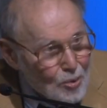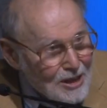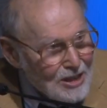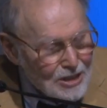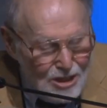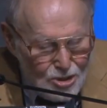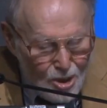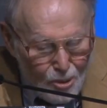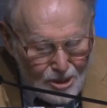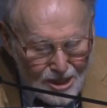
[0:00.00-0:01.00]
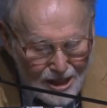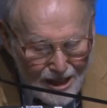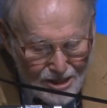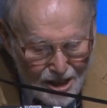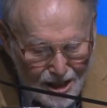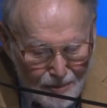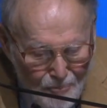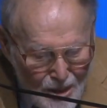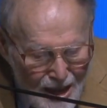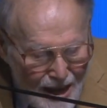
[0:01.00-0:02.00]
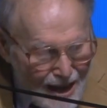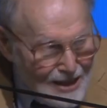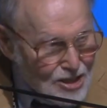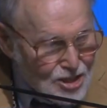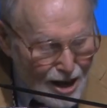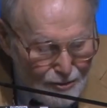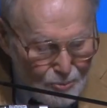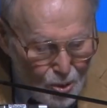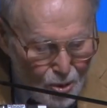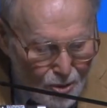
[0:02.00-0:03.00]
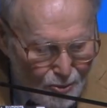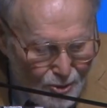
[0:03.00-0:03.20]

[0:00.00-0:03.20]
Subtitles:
20 years old at that time and a sophomore